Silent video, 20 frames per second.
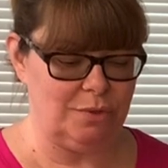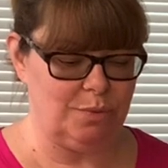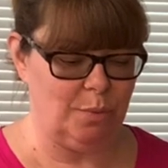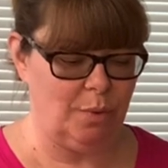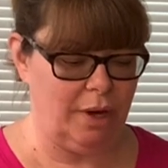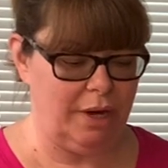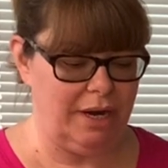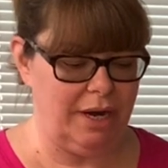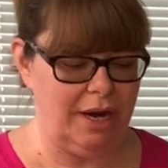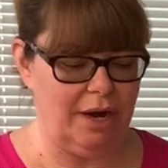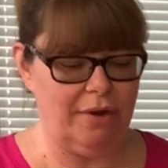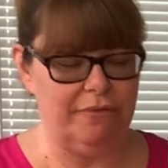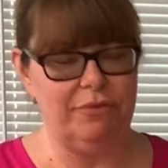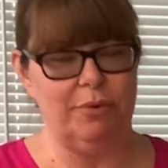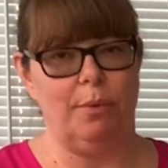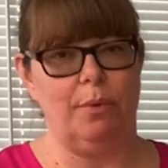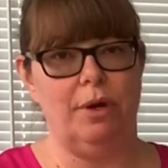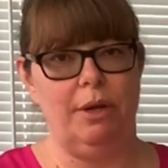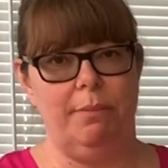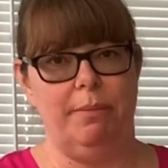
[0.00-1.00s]
one and I don't have to
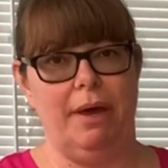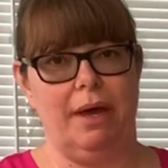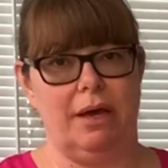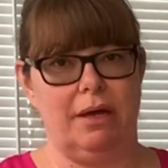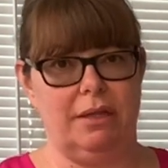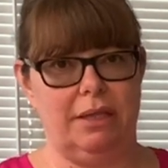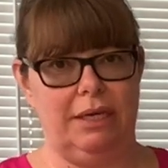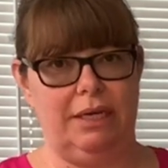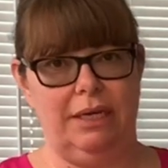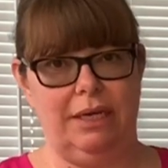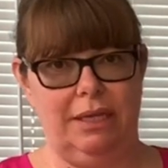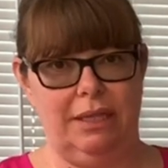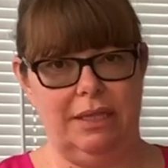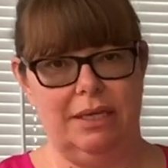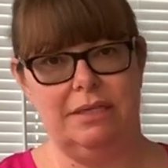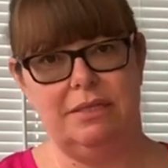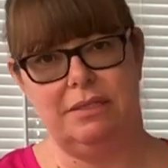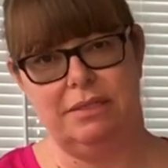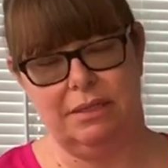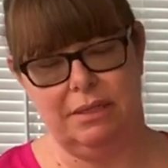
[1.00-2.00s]
worry about cleaning
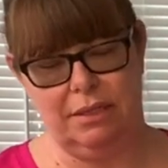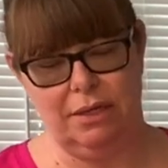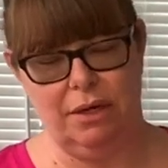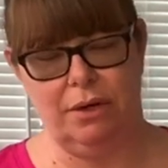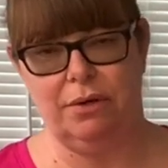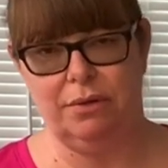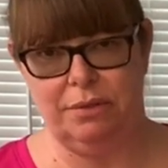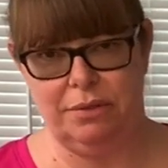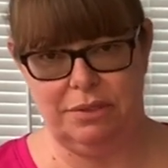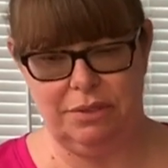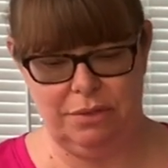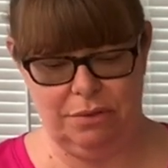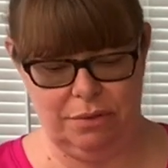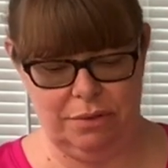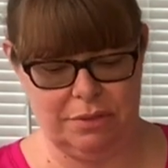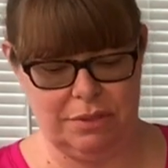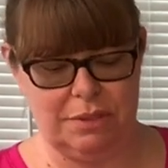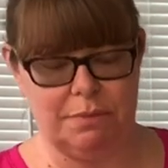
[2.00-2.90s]
this to go to the